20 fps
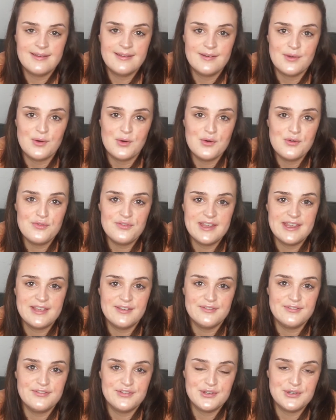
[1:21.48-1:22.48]
all
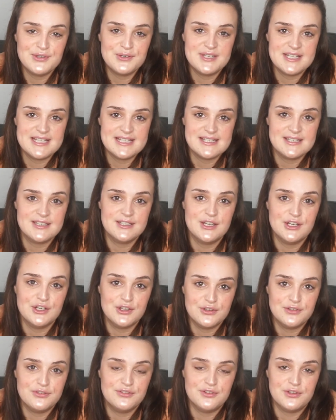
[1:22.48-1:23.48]
vegan food isn't
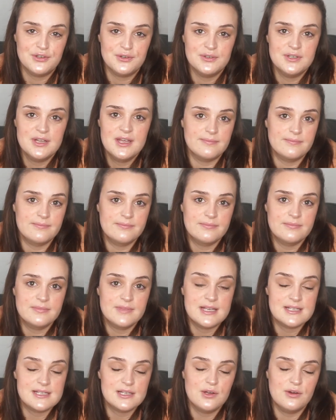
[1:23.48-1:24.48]
good food.
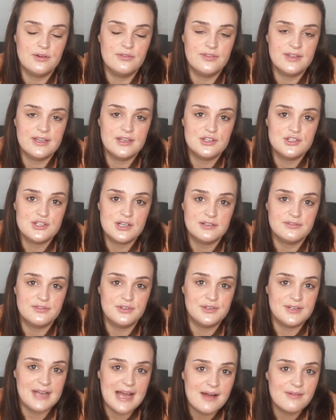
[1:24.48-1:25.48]
There's a lot of vegan junk
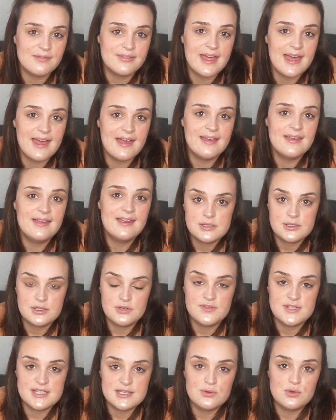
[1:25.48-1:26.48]
food out there. You've
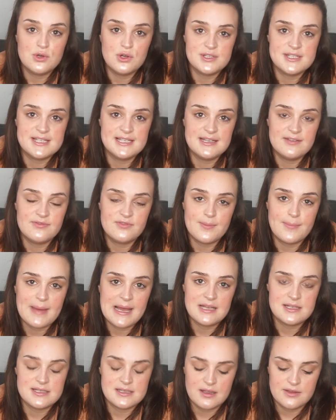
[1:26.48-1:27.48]
still got to live the
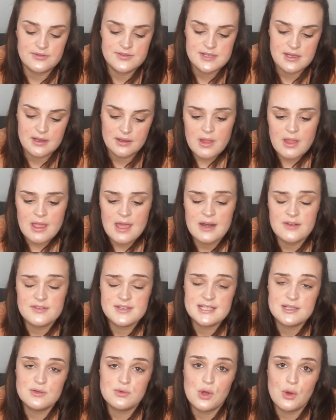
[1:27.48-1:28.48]
balanced lifestyle. And I've
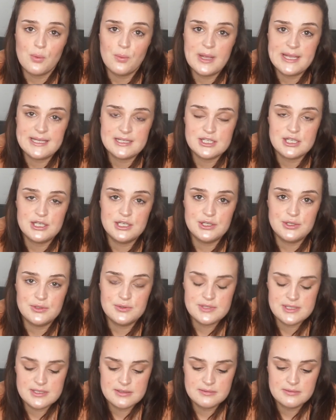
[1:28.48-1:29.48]
still got weight to
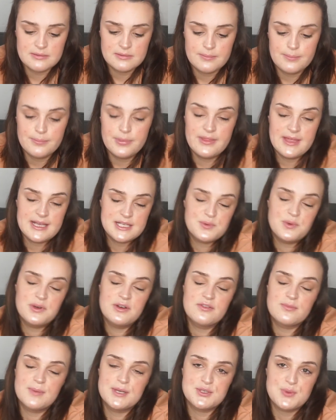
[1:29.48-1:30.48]
lose, but that's one
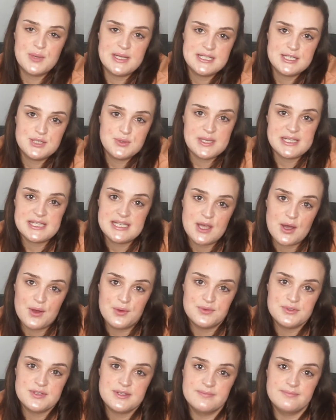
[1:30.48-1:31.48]
of my 2020
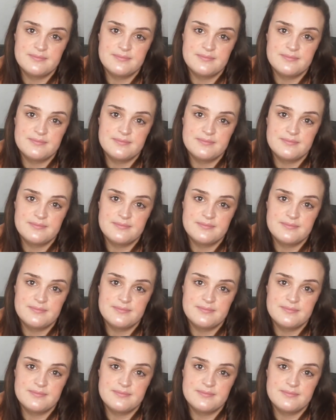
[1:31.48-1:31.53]
goals.